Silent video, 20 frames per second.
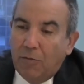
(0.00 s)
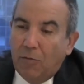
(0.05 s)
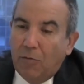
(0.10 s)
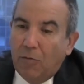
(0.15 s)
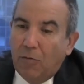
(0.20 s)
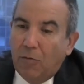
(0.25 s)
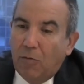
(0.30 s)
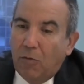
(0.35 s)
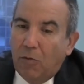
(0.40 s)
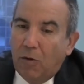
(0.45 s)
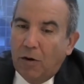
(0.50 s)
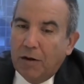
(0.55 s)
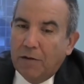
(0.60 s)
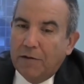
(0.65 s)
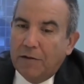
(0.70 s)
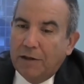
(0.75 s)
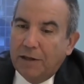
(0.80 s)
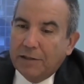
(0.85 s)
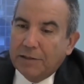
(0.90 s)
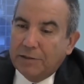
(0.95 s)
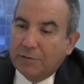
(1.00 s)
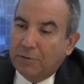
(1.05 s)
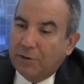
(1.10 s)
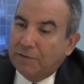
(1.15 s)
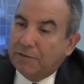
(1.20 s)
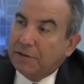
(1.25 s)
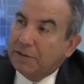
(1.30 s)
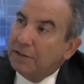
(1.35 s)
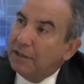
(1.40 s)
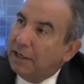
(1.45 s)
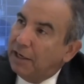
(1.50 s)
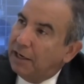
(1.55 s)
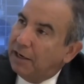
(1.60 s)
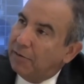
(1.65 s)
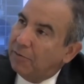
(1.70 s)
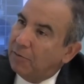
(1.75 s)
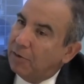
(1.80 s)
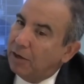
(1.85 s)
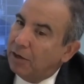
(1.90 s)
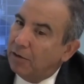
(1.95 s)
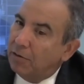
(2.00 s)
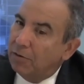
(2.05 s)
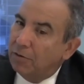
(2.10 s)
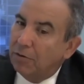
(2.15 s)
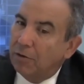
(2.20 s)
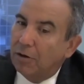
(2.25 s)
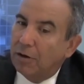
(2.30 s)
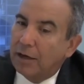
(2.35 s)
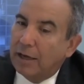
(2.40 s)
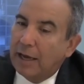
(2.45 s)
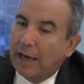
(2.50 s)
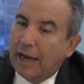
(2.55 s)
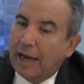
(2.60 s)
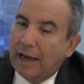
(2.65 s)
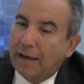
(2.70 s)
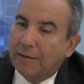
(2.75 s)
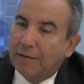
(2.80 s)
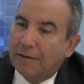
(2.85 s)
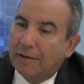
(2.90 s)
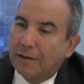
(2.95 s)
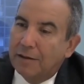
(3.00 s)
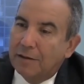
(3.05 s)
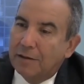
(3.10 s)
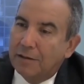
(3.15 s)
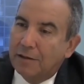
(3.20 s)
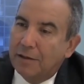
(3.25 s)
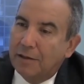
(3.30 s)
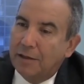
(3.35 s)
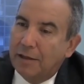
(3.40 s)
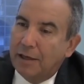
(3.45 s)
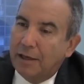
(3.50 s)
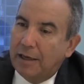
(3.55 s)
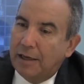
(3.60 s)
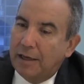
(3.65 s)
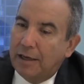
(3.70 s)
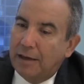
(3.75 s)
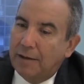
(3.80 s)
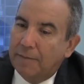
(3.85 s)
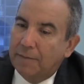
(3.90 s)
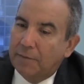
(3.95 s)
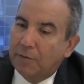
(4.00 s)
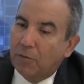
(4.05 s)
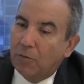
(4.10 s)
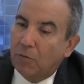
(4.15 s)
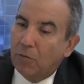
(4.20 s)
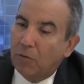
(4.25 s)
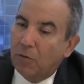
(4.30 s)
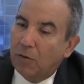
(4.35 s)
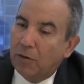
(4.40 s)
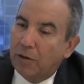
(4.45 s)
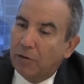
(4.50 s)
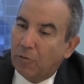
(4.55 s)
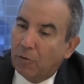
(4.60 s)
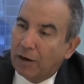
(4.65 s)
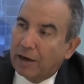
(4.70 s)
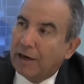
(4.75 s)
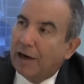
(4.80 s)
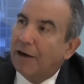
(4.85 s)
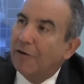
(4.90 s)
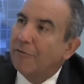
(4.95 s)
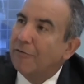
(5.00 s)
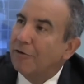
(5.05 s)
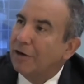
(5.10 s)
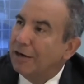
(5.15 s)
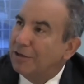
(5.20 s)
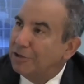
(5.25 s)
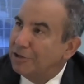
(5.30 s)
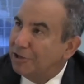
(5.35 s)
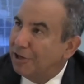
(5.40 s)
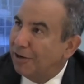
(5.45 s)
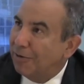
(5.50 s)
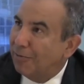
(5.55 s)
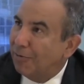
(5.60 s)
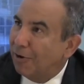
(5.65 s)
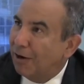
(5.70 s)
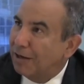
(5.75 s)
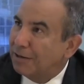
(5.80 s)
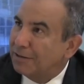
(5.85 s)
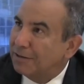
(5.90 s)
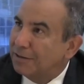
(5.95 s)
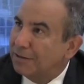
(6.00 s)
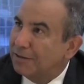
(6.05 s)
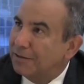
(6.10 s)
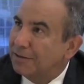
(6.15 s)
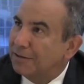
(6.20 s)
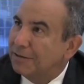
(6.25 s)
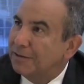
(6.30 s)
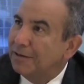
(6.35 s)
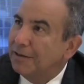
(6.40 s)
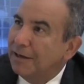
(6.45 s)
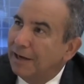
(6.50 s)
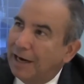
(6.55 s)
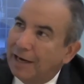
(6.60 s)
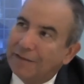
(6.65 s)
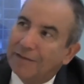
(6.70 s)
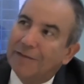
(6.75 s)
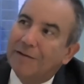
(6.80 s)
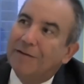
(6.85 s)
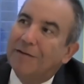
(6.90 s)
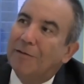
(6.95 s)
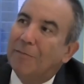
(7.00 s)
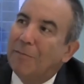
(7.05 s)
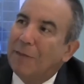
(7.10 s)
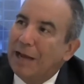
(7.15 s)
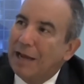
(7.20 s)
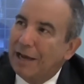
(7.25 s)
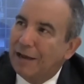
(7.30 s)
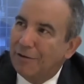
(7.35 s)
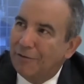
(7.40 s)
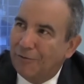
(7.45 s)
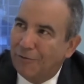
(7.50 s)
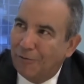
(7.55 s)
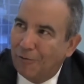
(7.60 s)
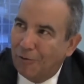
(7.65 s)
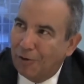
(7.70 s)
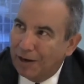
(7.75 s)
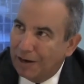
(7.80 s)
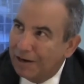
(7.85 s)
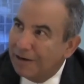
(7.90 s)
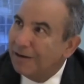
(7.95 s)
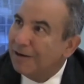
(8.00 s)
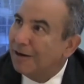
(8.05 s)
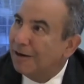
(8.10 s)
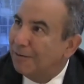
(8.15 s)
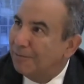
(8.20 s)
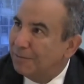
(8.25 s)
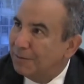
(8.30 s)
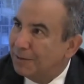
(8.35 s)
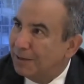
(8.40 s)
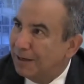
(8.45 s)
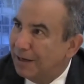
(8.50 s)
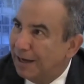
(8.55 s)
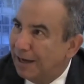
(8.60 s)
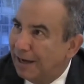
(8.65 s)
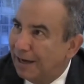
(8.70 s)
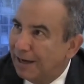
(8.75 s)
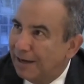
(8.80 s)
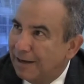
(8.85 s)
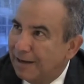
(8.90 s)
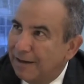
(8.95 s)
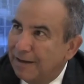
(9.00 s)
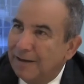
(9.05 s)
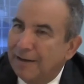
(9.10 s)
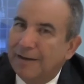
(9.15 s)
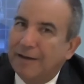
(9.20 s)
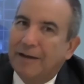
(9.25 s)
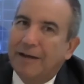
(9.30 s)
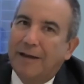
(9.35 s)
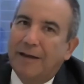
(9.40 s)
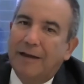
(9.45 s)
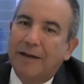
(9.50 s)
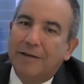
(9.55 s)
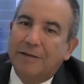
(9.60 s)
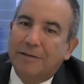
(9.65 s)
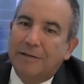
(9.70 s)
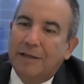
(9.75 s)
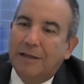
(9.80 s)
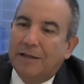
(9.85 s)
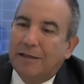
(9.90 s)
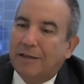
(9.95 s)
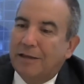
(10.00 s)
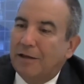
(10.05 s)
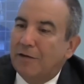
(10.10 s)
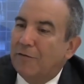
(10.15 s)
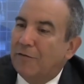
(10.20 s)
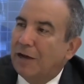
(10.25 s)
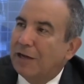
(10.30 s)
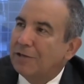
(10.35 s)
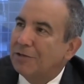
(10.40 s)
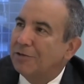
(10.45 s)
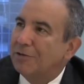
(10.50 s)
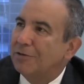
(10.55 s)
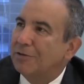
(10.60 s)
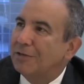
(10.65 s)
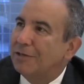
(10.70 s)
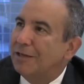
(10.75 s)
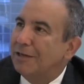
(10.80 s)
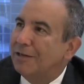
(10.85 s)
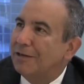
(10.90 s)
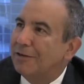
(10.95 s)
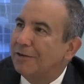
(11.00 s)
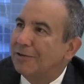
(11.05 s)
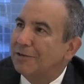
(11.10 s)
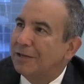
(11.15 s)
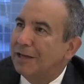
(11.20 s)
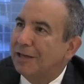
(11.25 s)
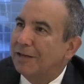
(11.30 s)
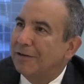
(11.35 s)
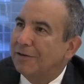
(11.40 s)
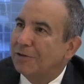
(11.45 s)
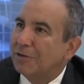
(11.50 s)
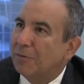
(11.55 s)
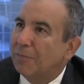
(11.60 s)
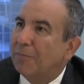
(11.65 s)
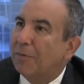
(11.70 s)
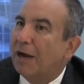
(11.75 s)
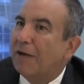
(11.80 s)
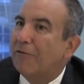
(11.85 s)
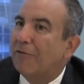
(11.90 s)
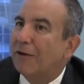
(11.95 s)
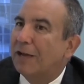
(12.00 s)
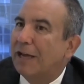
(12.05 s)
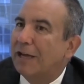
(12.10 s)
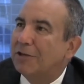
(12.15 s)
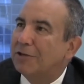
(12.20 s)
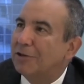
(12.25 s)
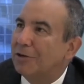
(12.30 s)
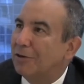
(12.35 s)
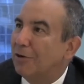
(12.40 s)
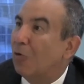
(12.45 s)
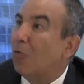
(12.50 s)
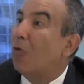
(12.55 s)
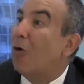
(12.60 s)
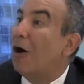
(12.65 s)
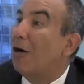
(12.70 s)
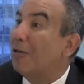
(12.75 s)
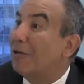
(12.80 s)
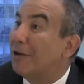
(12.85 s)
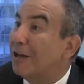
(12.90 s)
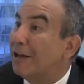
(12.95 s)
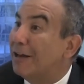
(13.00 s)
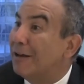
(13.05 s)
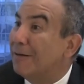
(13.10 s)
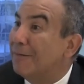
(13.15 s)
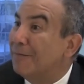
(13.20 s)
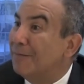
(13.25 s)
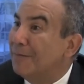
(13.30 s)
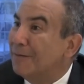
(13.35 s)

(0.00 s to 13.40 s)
one of the things that we've seen when you look at the recovery in share prices and the demand for income today is that the investors need to understand there's a bifurcation in quality.